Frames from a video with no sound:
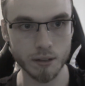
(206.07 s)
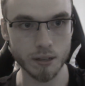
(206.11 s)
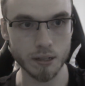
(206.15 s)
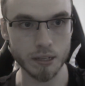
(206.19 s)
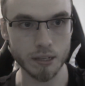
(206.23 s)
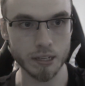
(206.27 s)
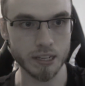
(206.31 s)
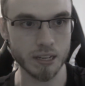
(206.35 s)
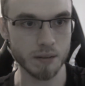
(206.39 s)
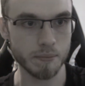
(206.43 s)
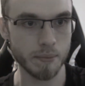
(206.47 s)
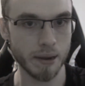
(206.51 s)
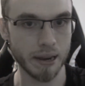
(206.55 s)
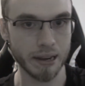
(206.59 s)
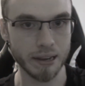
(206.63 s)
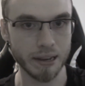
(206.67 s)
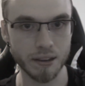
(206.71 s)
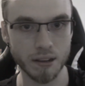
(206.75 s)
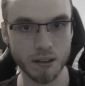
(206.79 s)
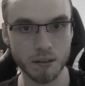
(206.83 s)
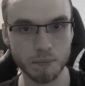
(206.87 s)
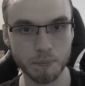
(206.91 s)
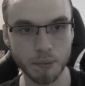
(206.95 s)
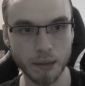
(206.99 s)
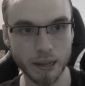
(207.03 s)
you can make
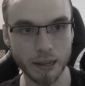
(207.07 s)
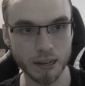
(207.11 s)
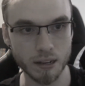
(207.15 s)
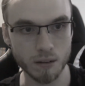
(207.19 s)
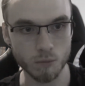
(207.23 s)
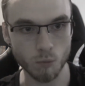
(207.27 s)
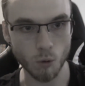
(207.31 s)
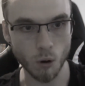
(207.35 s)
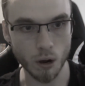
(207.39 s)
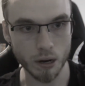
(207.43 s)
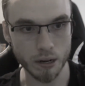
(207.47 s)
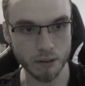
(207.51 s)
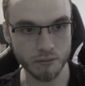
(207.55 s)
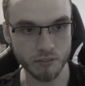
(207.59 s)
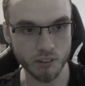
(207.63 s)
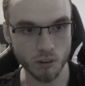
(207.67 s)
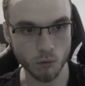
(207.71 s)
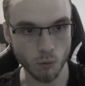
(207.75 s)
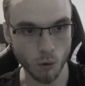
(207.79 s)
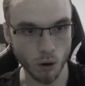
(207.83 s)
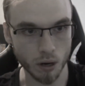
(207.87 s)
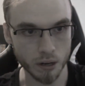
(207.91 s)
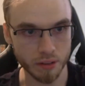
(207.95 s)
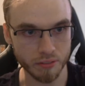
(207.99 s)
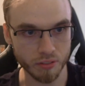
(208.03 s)
it black and white if you
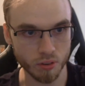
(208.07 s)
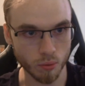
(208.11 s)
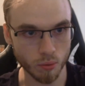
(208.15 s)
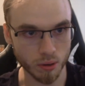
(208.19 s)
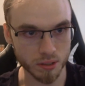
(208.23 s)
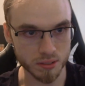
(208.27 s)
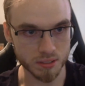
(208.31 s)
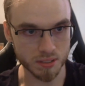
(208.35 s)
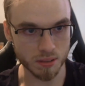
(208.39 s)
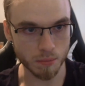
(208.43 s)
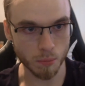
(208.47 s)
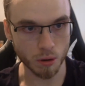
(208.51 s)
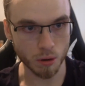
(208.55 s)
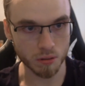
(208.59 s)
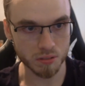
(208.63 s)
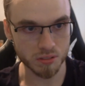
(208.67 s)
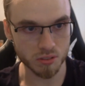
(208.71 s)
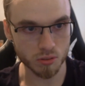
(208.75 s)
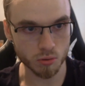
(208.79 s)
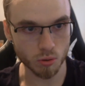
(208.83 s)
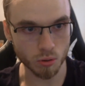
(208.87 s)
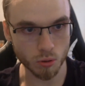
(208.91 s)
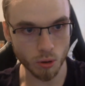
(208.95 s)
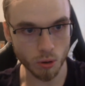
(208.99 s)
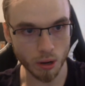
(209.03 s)
want some old
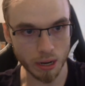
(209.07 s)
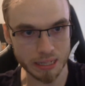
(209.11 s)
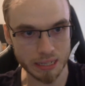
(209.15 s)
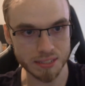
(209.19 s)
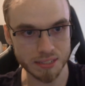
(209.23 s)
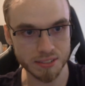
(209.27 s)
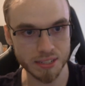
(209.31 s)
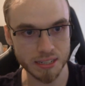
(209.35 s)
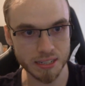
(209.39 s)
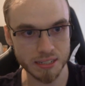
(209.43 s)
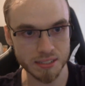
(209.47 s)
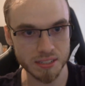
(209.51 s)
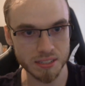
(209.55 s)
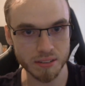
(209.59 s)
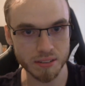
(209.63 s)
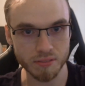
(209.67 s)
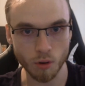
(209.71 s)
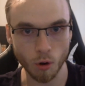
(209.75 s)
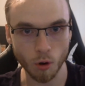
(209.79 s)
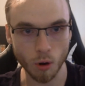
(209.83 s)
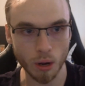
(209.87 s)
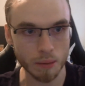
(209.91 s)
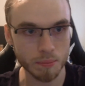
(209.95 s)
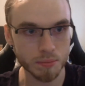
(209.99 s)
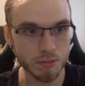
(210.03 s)
school 1960
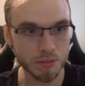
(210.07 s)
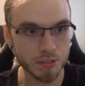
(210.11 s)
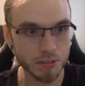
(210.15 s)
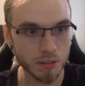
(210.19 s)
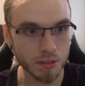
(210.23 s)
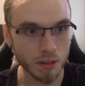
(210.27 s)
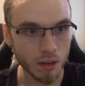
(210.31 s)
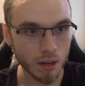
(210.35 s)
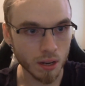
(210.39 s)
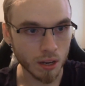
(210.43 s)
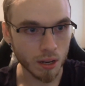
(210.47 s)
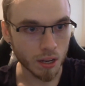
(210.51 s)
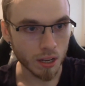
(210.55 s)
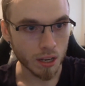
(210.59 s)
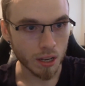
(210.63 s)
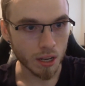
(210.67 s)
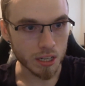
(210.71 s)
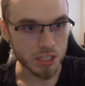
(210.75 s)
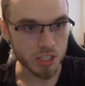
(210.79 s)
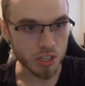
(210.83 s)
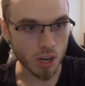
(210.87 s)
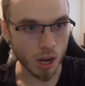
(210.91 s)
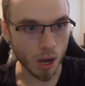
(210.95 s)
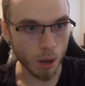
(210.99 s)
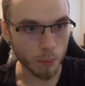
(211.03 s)
vibes.
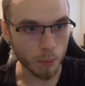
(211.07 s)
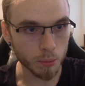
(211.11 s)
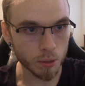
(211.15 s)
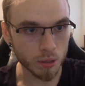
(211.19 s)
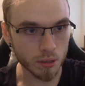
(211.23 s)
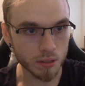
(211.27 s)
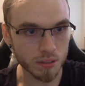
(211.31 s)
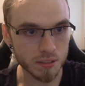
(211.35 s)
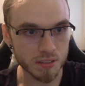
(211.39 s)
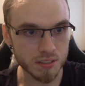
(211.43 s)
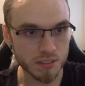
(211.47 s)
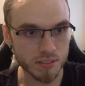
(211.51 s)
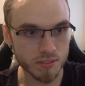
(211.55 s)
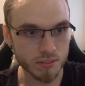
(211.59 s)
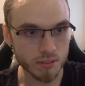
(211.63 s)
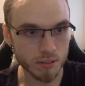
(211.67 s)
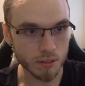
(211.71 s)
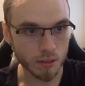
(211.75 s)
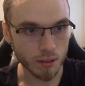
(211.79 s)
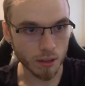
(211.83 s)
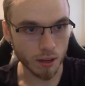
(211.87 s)
Sharpness,